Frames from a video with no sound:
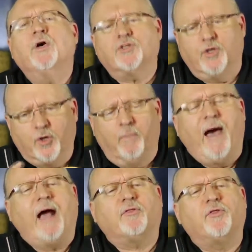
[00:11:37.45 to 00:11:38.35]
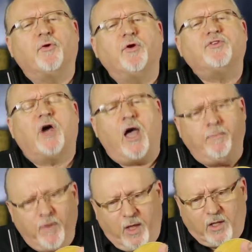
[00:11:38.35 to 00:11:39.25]
So you go back the third
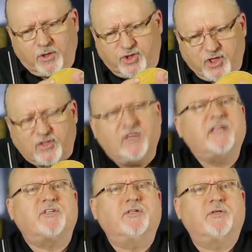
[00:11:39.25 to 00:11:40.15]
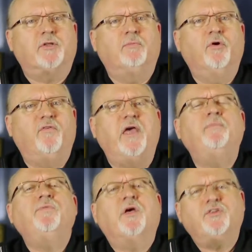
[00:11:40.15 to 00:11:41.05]
time, just listen to the movie.